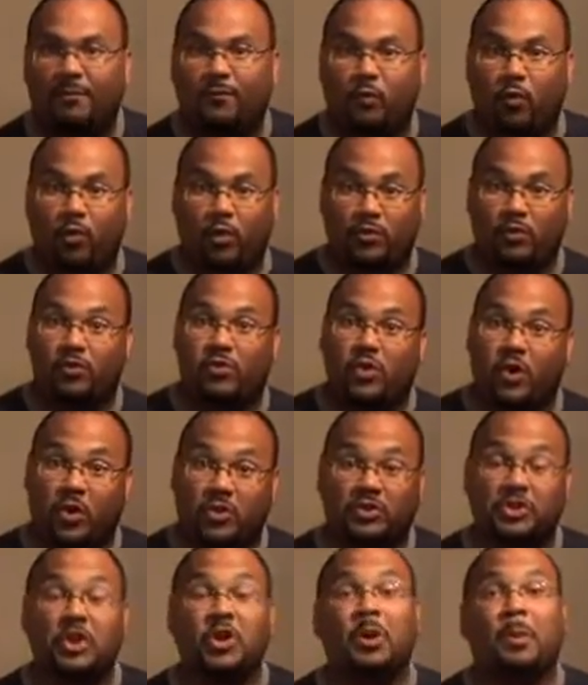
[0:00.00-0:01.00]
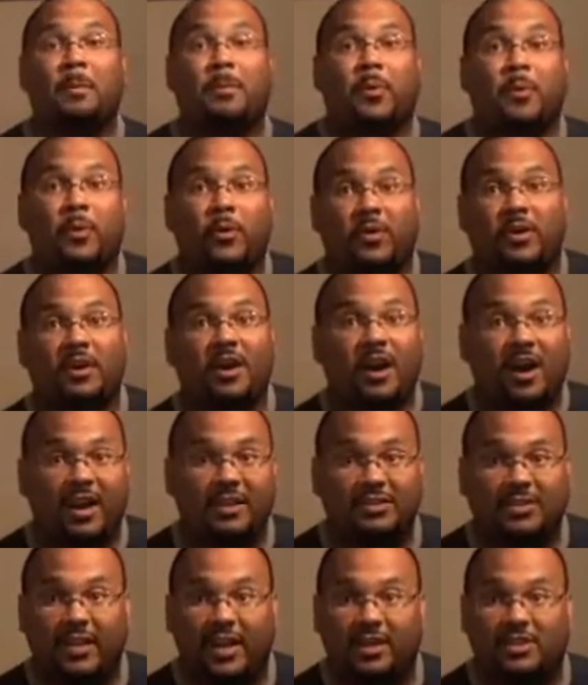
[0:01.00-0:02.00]
and 400 yards per
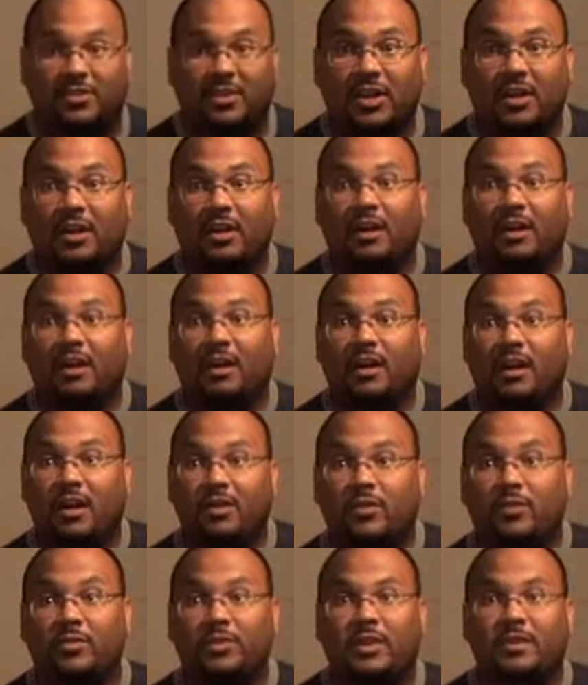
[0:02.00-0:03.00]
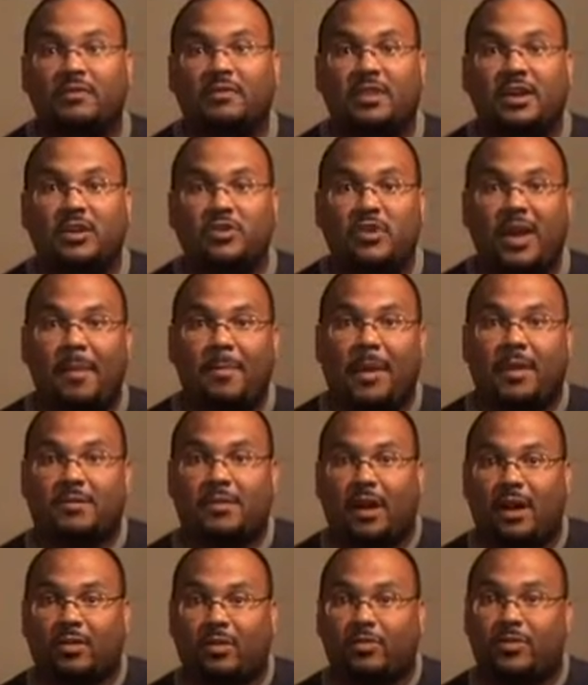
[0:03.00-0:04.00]
contest. Other than TJ
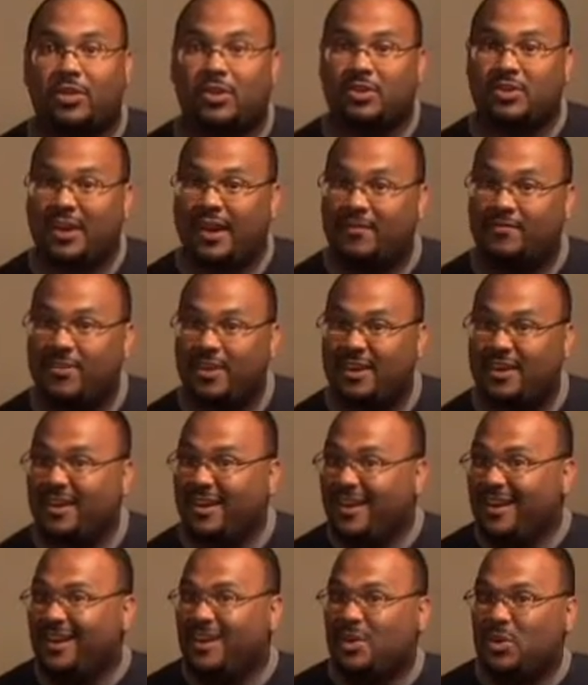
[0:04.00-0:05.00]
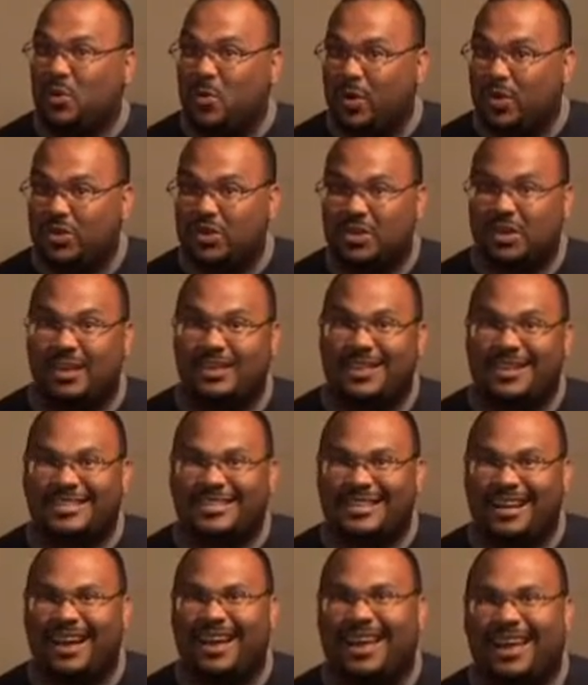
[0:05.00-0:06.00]
McDonald, the safety, USC
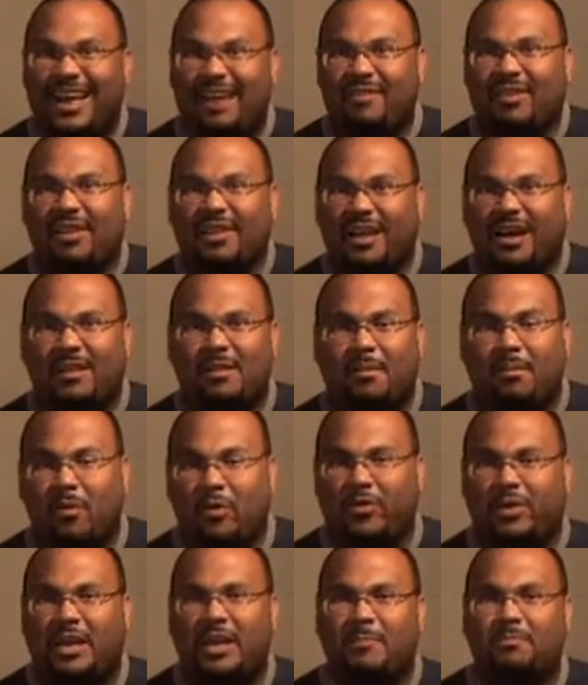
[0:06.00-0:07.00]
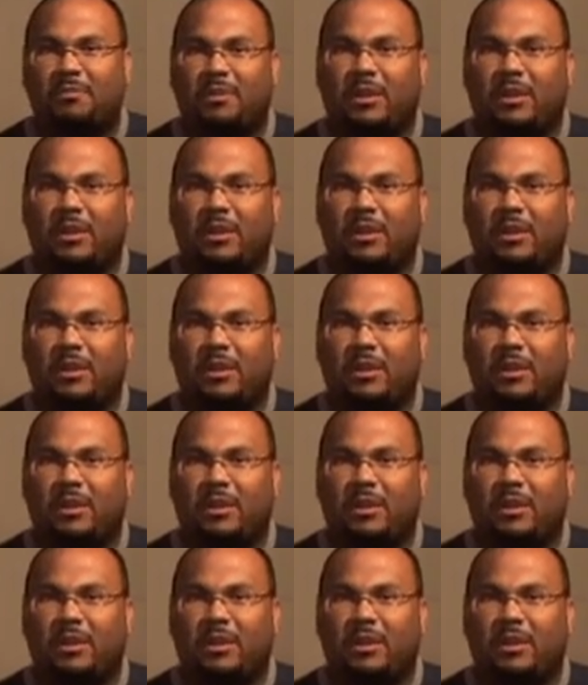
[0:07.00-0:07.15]
does not have a lot of marquee